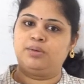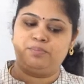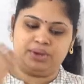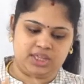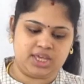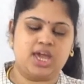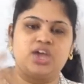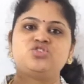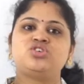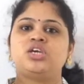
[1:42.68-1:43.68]

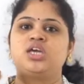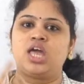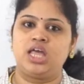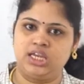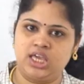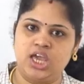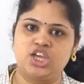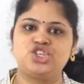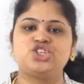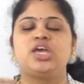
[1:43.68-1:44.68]
pre-KG,
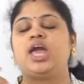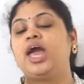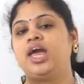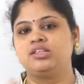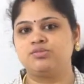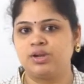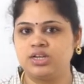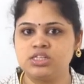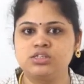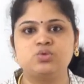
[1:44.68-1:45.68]
LKG, as
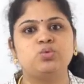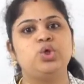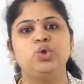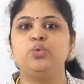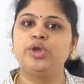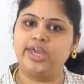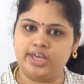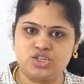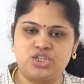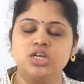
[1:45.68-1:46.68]
well as to
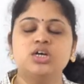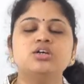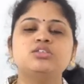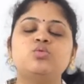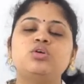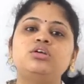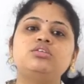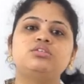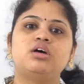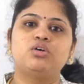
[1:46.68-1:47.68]
UKG. So what
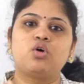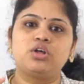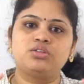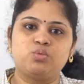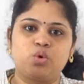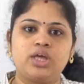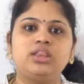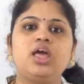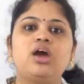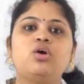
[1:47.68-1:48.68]
is why
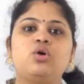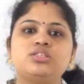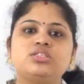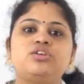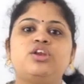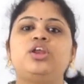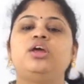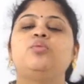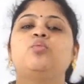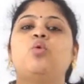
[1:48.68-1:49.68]
they are
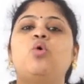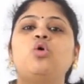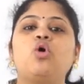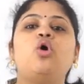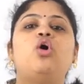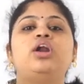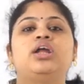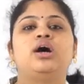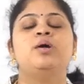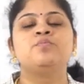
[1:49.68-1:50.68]
concentrating more
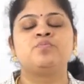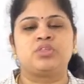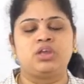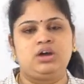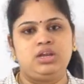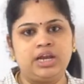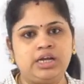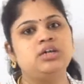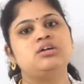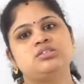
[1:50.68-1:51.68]
on
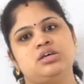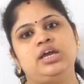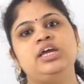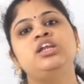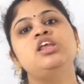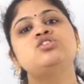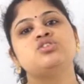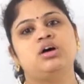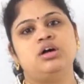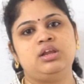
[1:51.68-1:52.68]
letters, English
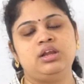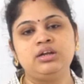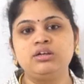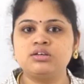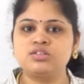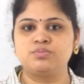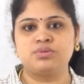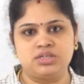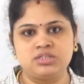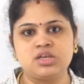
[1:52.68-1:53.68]
letters
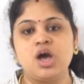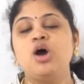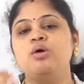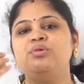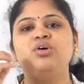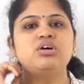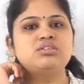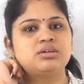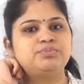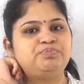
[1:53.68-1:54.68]
means, because